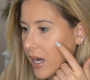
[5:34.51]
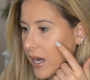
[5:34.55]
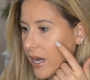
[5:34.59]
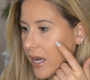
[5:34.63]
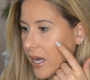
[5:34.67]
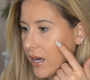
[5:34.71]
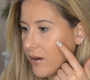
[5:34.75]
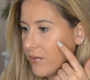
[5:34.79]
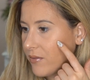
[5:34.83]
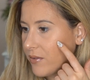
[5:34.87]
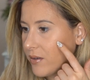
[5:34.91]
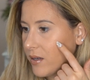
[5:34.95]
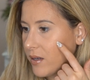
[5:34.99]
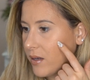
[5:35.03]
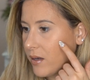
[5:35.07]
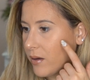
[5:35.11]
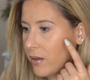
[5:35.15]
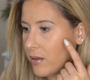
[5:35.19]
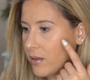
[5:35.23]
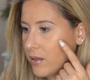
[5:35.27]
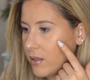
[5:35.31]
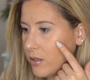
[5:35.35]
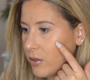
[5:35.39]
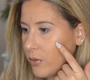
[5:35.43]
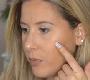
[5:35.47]
I have a
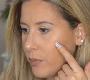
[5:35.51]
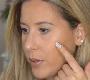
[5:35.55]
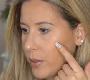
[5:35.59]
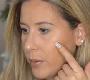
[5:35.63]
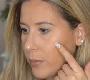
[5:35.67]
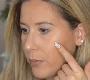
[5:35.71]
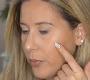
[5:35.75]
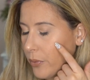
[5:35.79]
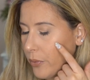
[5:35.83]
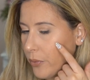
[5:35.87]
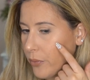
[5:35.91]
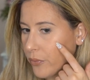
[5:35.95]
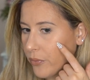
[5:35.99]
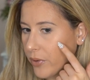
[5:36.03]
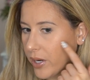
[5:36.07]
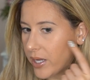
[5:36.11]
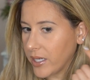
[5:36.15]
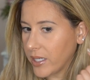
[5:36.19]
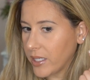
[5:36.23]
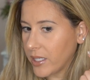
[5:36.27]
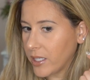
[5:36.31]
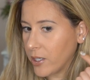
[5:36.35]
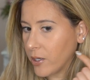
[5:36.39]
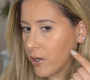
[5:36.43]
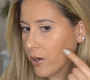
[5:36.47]
little pimple right
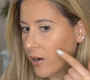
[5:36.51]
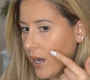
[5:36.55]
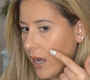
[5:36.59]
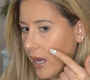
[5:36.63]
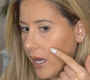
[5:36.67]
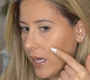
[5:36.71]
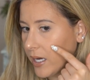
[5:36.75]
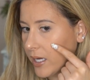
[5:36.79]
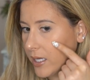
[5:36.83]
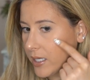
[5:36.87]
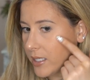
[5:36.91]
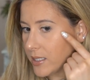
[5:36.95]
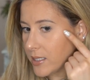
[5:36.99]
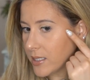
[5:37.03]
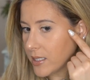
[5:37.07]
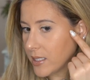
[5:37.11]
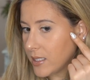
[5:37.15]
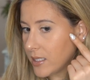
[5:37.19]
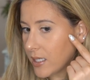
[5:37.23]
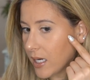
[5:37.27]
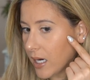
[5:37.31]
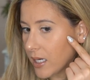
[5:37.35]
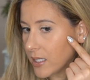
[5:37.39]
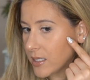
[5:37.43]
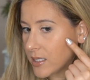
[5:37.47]
here, and it is
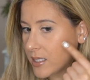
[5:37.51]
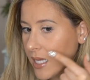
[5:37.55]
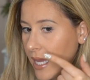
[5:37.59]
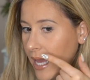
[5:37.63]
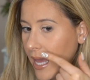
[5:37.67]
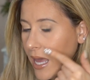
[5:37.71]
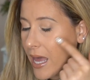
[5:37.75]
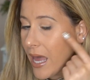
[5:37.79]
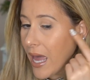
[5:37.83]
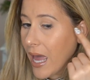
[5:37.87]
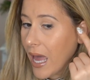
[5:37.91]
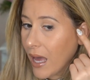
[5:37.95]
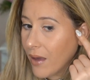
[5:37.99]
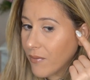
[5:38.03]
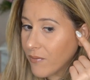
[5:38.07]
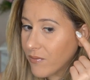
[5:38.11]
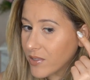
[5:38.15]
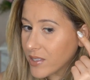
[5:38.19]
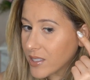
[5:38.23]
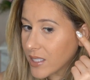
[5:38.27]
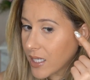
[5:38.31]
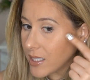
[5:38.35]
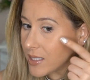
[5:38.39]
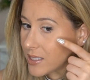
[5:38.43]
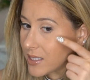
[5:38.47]
not
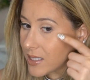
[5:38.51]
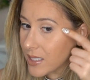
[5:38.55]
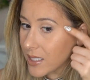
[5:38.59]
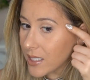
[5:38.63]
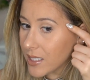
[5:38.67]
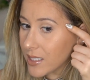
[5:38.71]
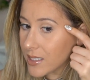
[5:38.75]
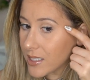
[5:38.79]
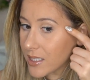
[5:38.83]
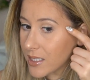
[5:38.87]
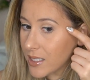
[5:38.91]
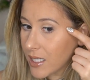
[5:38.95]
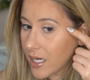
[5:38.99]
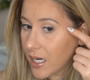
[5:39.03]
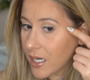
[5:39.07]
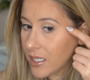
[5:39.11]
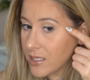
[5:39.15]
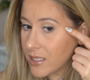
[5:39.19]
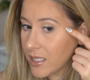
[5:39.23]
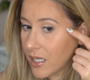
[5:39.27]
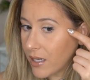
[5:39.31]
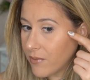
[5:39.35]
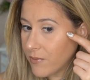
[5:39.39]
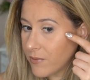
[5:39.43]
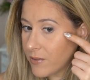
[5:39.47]
emphasizing it. It's
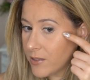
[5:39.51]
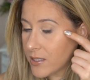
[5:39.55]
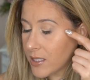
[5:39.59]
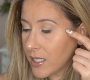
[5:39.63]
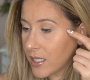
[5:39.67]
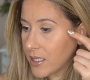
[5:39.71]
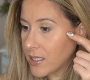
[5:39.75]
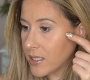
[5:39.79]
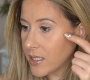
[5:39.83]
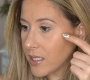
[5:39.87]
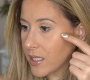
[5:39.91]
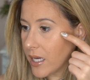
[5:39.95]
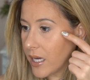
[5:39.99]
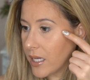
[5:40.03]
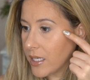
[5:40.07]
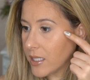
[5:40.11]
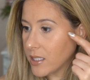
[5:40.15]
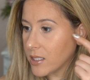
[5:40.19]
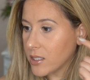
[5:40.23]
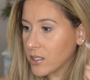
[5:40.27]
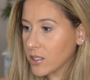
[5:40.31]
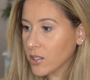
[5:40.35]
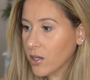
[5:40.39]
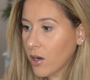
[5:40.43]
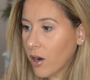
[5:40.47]
not emphasizing any
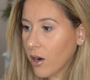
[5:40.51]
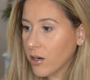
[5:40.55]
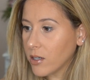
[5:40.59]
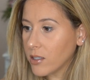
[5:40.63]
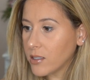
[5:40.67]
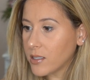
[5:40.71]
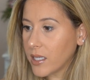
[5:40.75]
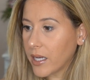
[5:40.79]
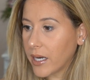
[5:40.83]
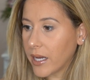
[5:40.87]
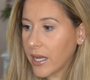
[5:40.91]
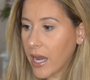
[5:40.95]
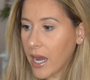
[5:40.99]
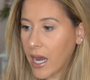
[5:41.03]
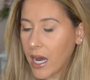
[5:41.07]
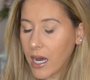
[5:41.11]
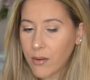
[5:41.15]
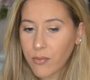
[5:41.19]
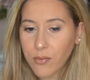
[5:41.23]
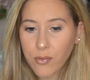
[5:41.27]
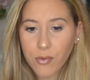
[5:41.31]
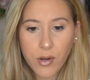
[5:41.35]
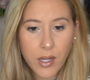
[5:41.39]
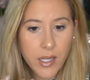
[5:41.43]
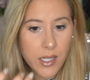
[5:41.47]
scars that I
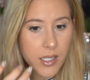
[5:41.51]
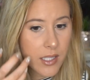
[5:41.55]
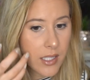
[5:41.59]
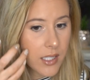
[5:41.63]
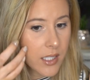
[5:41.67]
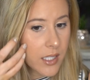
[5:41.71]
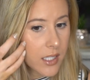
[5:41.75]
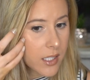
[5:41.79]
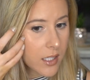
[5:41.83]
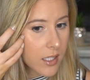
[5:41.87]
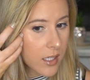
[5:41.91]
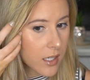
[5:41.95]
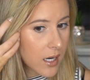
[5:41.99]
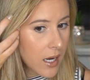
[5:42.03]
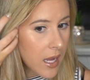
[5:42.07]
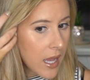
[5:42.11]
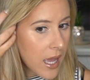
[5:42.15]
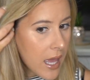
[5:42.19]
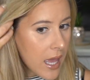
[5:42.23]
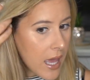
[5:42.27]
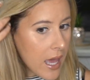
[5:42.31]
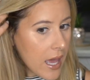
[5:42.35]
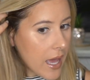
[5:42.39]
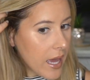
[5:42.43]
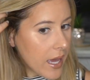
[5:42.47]
have right here,
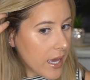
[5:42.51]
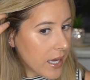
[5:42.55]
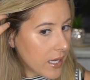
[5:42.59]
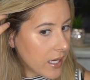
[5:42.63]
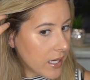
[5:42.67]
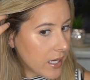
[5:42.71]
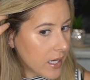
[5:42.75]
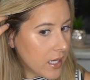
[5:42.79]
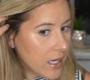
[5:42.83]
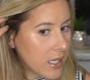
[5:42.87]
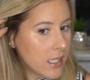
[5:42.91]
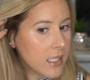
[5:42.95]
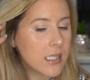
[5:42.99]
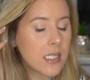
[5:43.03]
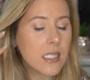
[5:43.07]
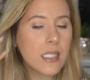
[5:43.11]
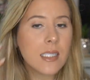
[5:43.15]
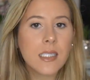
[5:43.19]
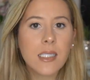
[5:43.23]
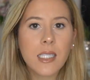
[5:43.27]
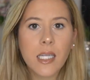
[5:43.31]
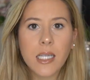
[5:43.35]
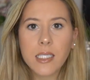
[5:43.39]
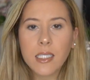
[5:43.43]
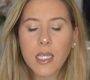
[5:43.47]
and
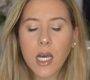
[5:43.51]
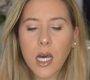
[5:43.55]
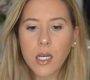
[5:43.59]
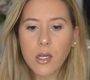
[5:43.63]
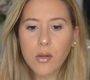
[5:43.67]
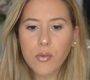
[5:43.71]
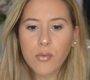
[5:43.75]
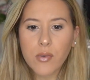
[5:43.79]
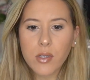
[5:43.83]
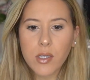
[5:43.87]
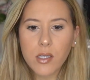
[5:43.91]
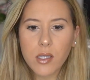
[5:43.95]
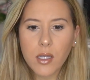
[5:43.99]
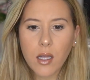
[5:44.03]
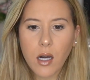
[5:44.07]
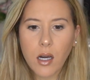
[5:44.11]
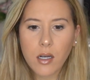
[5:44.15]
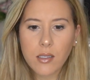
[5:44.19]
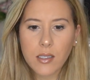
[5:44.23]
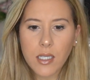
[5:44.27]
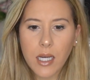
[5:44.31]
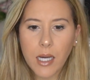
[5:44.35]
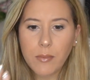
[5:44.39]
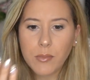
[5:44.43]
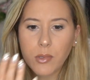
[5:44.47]
it stays on a really long
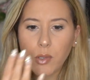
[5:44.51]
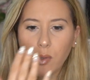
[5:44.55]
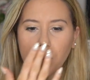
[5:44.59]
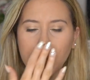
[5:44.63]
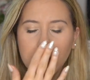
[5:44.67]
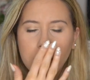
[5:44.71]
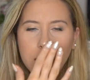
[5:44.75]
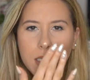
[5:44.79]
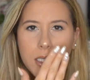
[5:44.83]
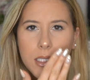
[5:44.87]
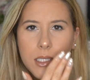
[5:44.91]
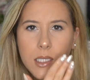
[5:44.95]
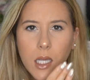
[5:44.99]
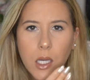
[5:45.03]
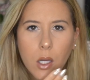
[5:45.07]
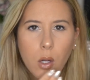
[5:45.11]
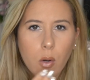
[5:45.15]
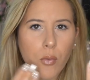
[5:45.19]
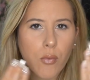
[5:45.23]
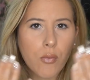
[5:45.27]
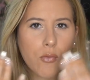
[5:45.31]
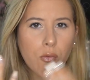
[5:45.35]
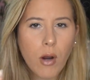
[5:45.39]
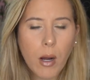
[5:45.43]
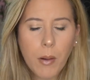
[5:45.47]
time, so it doesn't like
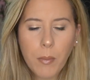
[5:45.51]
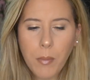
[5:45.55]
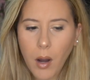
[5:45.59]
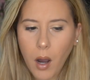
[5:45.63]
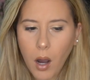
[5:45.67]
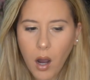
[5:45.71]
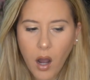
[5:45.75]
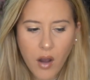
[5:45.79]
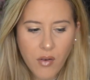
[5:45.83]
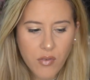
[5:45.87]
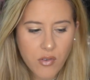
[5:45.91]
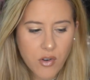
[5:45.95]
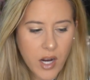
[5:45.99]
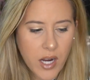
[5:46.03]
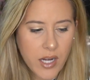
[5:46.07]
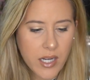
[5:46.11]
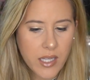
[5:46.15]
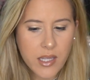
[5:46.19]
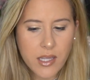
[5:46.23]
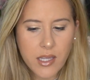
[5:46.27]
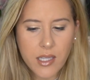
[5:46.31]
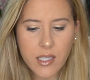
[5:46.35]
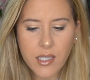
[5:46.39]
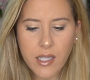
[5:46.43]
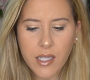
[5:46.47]
rub off or
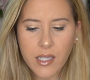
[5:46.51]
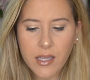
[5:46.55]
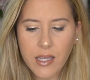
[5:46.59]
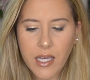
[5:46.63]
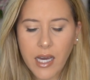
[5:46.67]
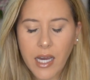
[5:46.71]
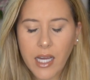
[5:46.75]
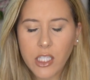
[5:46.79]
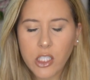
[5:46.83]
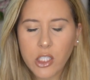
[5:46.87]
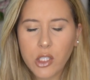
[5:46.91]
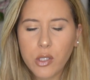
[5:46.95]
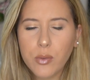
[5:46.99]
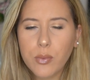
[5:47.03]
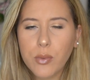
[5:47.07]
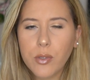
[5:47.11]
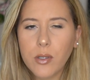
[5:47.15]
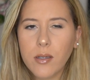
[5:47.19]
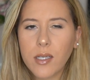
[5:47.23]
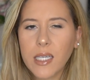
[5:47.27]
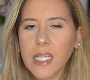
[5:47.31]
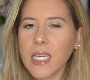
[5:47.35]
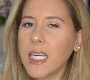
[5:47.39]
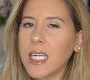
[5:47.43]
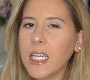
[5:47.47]
anything like that. You
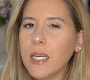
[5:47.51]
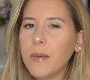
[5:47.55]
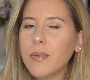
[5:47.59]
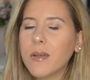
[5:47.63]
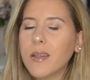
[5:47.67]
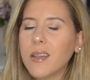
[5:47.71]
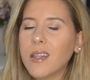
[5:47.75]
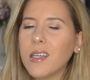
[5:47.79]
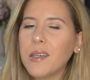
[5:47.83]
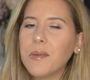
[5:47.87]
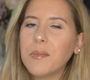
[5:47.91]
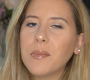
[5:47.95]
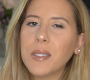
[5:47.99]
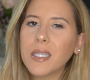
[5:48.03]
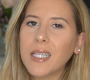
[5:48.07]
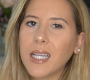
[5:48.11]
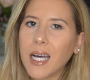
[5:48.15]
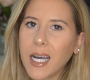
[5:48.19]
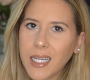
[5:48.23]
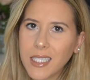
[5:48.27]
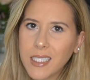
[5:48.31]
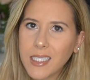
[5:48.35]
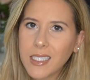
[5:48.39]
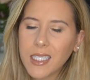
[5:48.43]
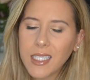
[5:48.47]
will keep the
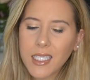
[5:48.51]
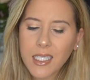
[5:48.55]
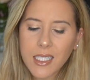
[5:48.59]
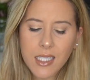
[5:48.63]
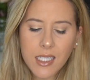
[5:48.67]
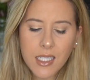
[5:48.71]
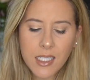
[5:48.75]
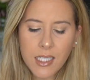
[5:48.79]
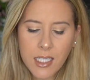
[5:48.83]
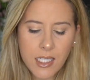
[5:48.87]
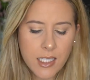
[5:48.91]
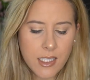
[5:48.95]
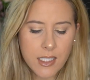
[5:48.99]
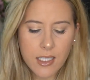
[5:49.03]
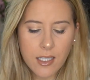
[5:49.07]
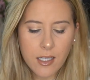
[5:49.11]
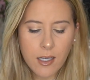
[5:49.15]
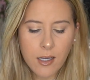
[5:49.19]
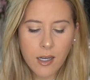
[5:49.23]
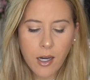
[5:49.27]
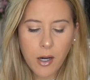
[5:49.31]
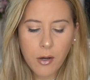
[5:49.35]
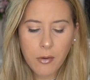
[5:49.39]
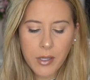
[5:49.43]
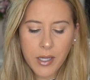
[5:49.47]
blindingness
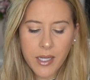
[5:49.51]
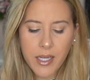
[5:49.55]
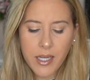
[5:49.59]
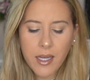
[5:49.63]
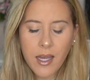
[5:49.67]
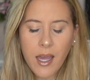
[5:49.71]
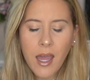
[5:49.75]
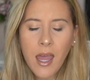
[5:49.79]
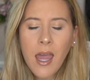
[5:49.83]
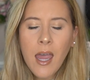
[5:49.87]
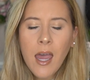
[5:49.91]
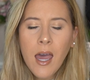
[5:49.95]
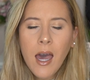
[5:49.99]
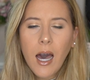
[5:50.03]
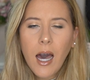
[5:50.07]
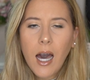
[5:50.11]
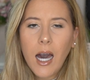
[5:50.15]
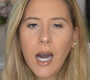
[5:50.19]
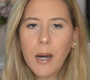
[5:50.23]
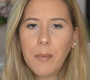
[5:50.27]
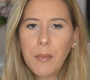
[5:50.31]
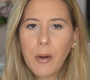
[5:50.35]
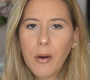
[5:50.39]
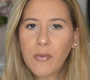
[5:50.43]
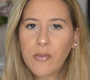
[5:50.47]
going
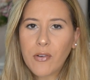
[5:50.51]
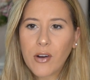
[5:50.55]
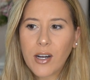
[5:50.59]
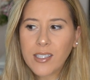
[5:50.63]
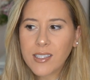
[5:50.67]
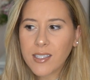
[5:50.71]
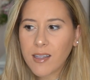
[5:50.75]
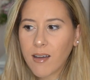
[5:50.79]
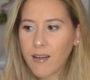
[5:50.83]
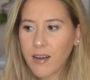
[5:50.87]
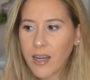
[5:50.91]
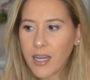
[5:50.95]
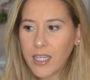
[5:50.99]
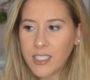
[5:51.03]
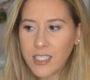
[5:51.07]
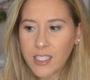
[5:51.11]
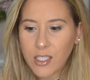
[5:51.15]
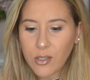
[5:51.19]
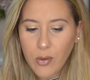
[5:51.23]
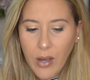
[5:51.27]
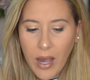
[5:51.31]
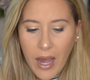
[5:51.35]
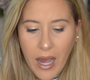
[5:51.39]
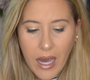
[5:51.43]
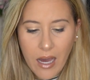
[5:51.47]
for as long as
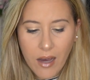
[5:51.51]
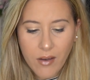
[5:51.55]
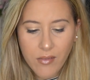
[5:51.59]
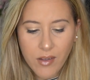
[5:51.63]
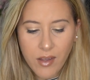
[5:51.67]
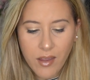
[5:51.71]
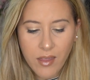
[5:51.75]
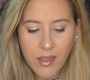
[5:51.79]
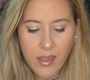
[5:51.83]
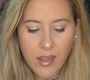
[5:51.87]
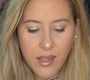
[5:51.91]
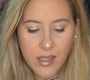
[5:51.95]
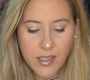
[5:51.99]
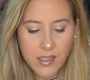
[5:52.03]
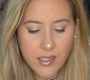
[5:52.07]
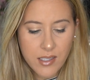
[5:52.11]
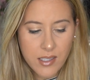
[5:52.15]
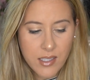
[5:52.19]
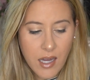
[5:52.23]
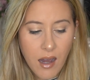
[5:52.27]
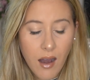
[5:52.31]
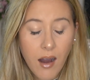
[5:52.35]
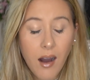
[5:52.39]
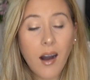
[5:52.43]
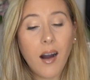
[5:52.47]
you have this
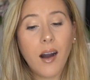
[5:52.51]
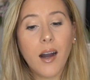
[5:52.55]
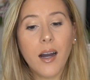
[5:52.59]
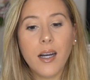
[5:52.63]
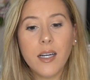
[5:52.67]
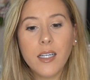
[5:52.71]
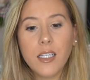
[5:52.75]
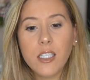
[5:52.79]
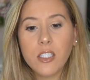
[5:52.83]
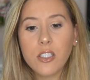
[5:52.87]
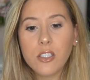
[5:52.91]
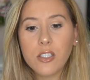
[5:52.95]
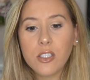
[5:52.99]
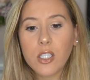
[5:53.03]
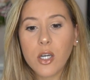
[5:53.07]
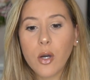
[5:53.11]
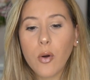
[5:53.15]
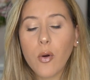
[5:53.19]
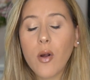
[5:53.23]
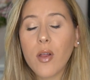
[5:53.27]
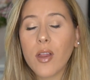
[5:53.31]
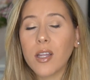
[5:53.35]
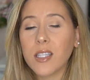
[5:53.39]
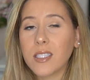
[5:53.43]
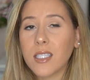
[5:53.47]
on,
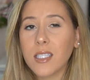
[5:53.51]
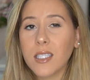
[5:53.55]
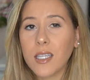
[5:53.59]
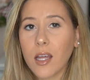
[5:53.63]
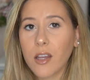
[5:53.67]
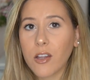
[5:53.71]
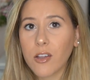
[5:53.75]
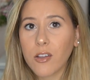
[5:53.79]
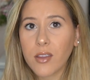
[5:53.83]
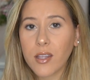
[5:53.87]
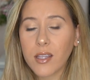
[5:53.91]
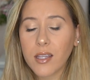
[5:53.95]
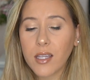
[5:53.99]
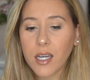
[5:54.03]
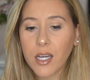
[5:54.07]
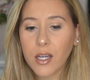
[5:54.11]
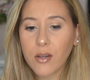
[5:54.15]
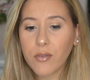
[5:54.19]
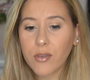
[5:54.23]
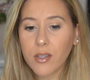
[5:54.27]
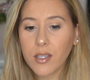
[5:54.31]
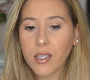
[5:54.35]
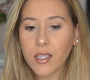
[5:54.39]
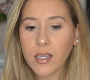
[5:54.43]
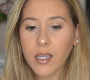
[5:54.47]
so that's another thing that I
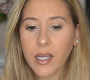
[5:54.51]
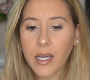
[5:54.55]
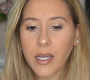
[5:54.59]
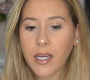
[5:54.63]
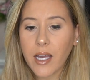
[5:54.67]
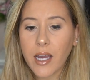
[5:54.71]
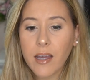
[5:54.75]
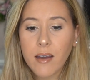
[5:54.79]
really like.